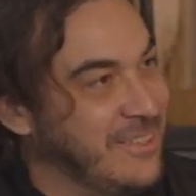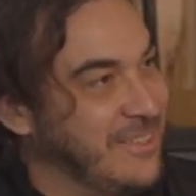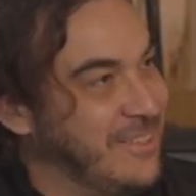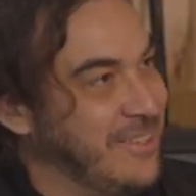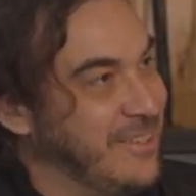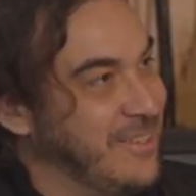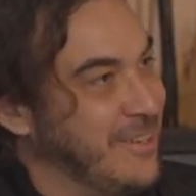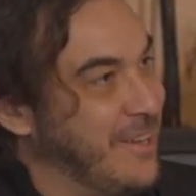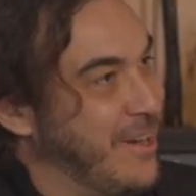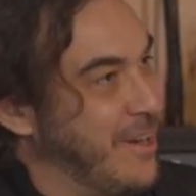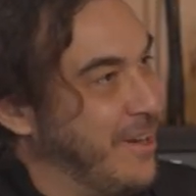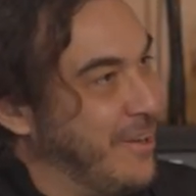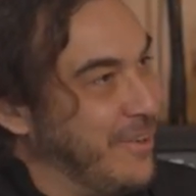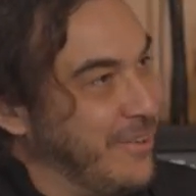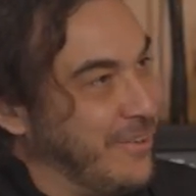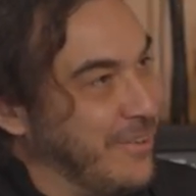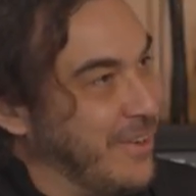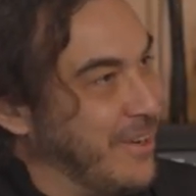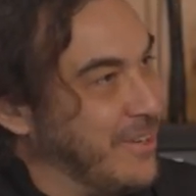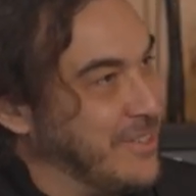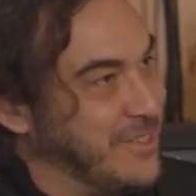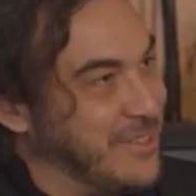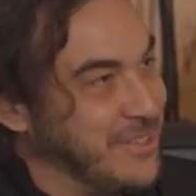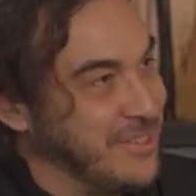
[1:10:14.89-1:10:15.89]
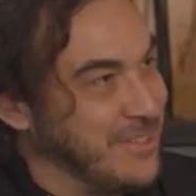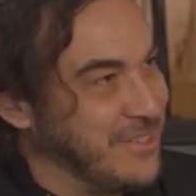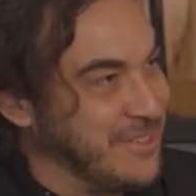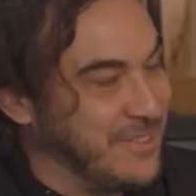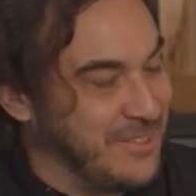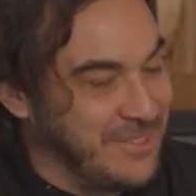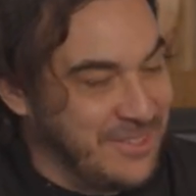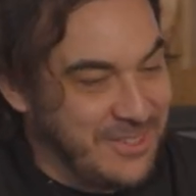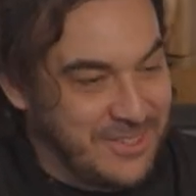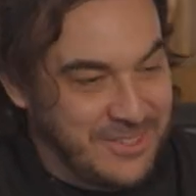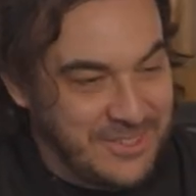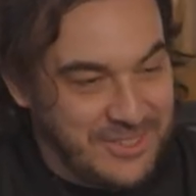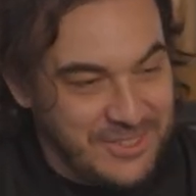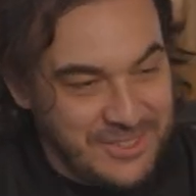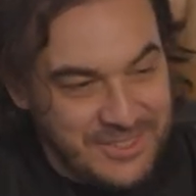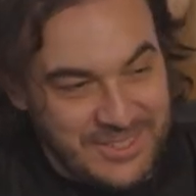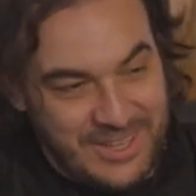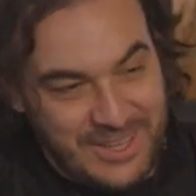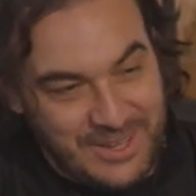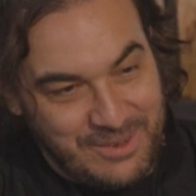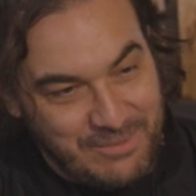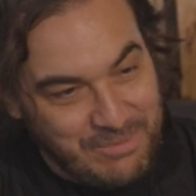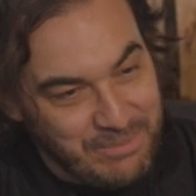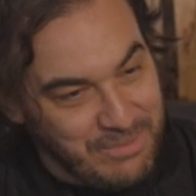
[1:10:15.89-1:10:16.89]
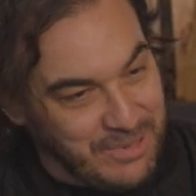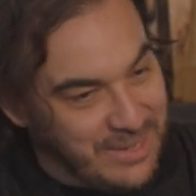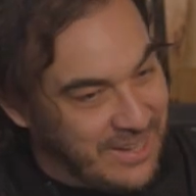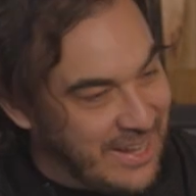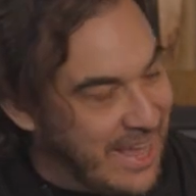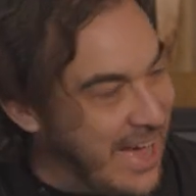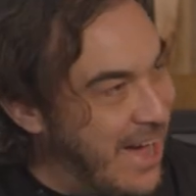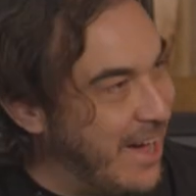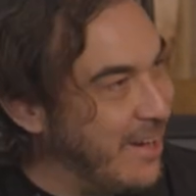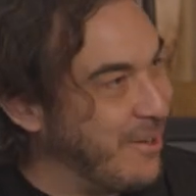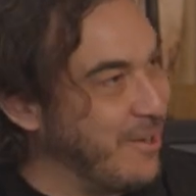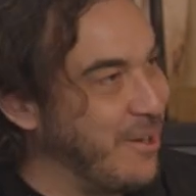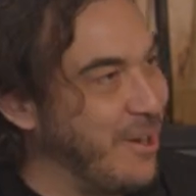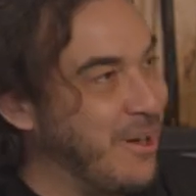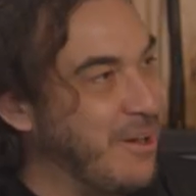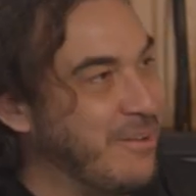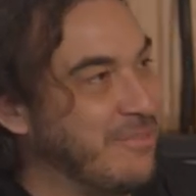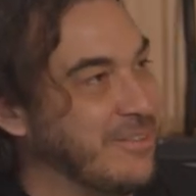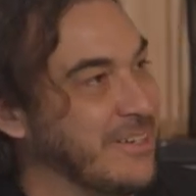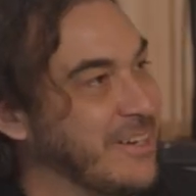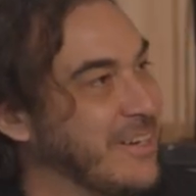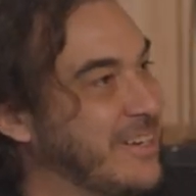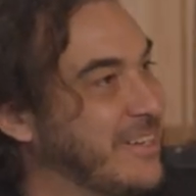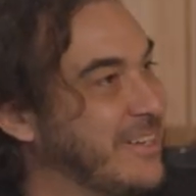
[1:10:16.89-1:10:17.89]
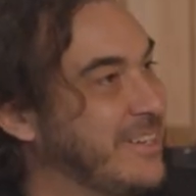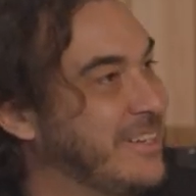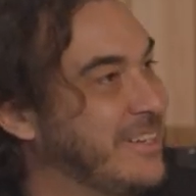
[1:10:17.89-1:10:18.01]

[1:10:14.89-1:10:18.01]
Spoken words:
they're just getting plowed over.